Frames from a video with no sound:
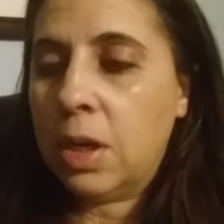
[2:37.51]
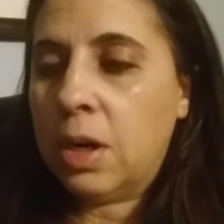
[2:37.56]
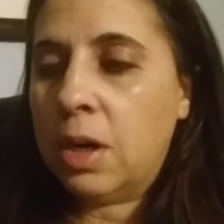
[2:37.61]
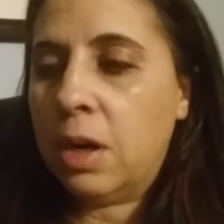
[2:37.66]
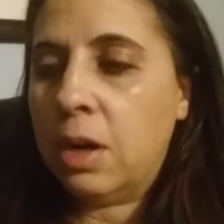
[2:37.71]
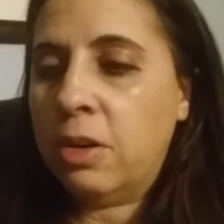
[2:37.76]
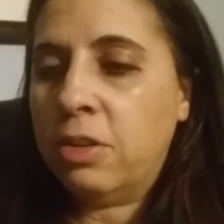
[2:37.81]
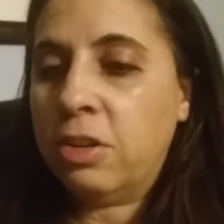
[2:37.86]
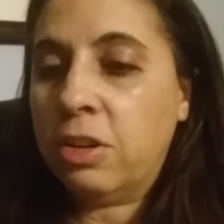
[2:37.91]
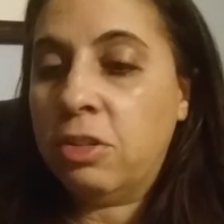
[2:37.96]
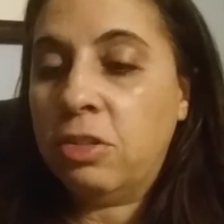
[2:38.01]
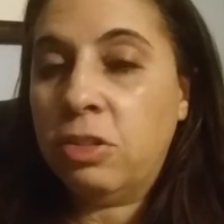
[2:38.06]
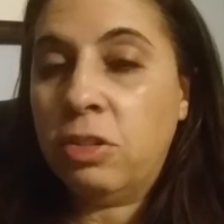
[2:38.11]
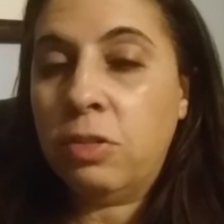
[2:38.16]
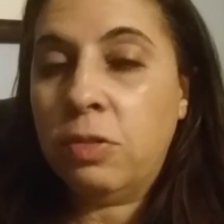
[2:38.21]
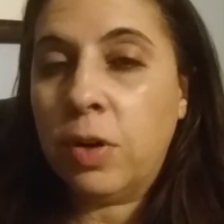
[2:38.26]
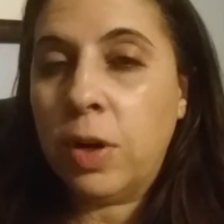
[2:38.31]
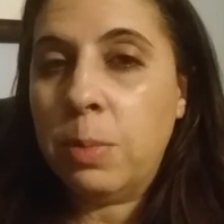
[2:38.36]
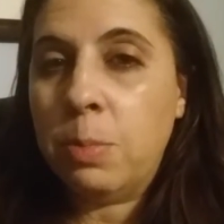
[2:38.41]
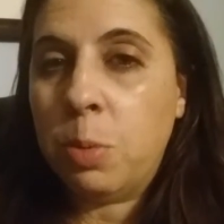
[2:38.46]
Our intentions
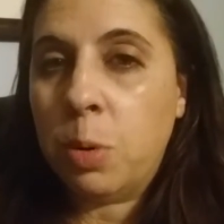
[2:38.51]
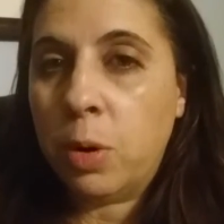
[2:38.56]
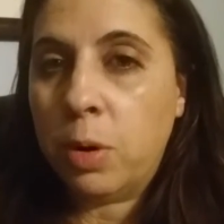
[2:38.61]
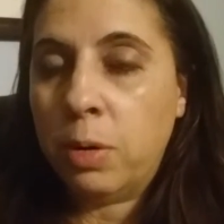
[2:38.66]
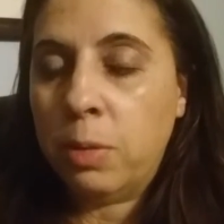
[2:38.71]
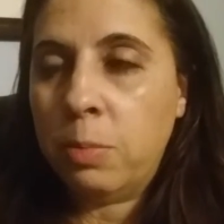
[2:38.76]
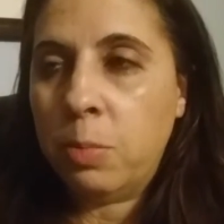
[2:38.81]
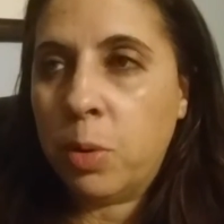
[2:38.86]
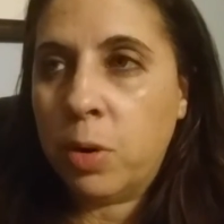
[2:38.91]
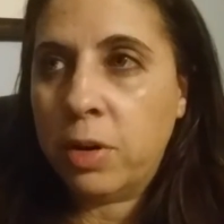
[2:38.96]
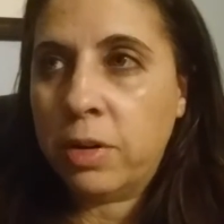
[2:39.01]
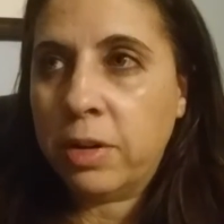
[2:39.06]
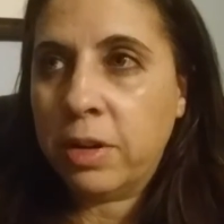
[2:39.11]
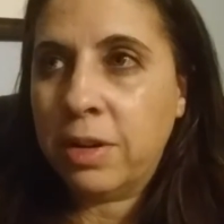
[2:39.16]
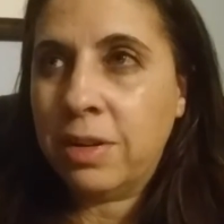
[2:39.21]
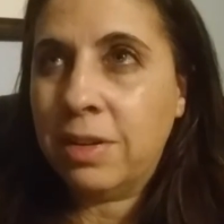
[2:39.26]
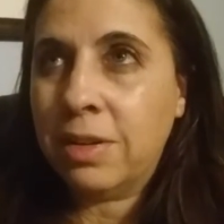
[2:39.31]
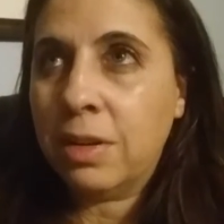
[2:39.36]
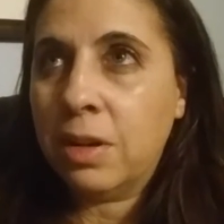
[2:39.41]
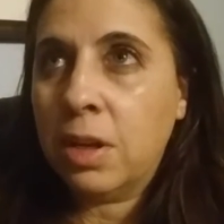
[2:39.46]
are very
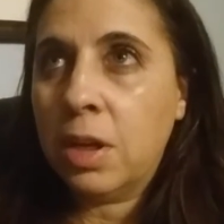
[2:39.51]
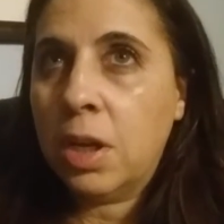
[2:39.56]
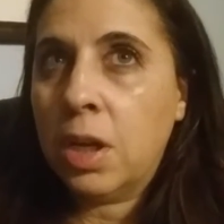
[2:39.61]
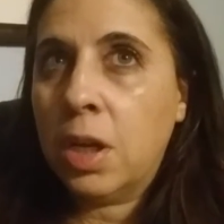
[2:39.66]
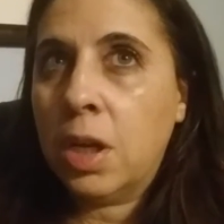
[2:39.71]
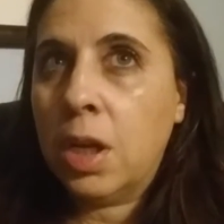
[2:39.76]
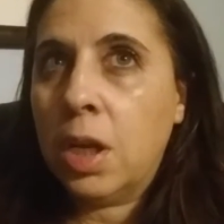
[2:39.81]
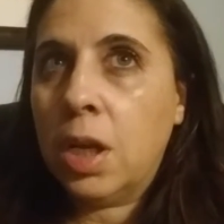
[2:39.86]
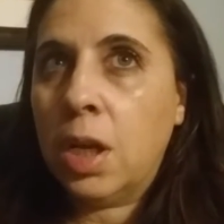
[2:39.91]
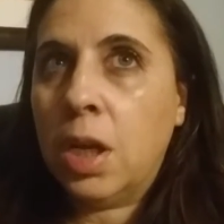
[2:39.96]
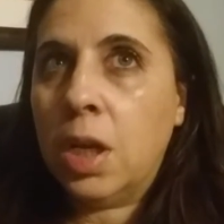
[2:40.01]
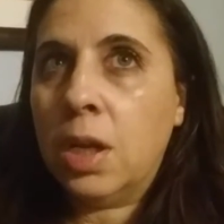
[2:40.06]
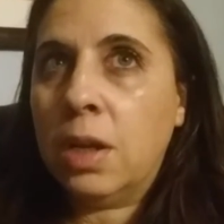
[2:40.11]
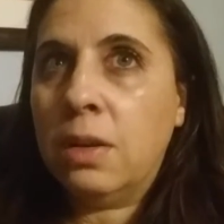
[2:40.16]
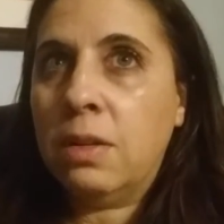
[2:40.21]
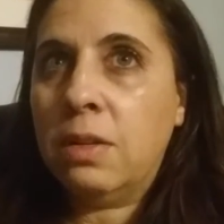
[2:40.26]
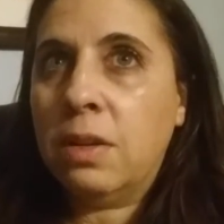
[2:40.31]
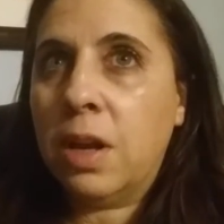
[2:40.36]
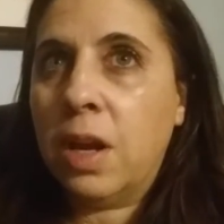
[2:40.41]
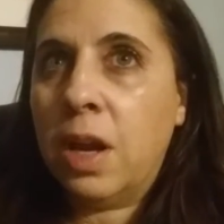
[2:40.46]
important,
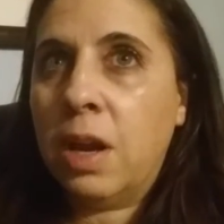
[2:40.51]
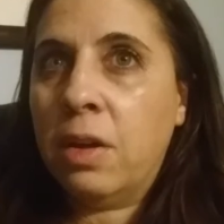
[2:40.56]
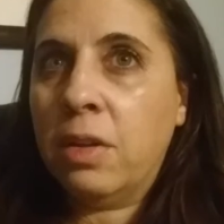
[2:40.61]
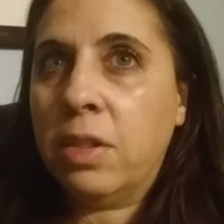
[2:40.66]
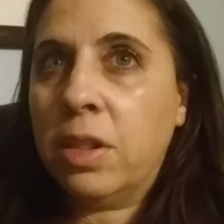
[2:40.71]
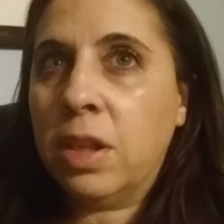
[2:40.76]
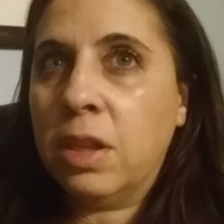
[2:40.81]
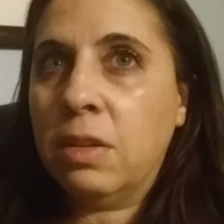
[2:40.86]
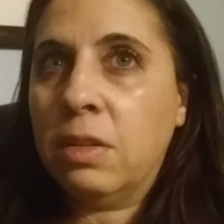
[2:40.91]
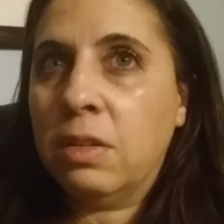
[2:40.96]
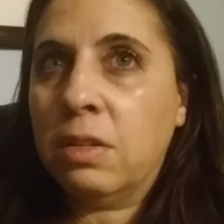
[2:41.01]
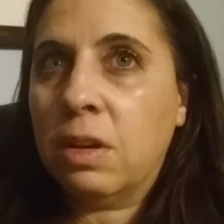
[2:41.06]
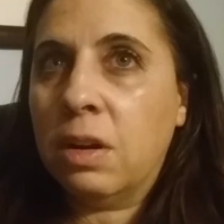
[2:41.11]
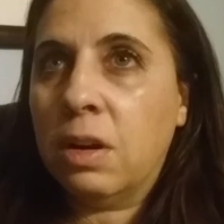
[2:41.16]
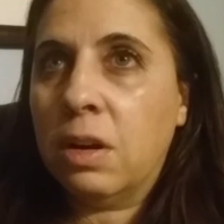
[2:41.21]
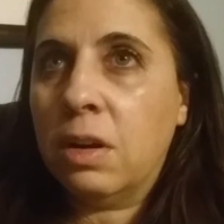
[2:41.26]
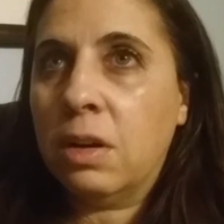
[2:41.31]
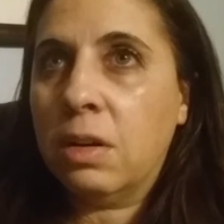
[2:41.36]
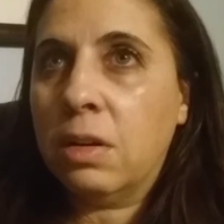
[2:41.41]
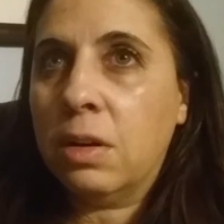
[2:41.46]
and how things
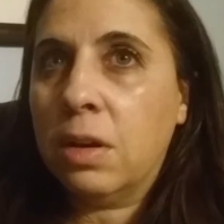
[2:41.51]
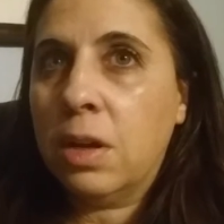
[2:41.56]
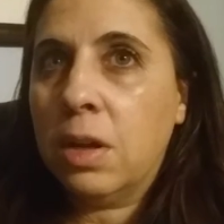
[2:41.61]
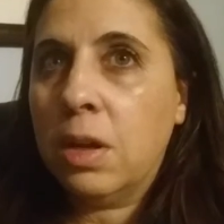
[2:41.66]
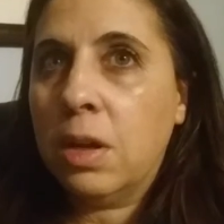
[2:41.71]
are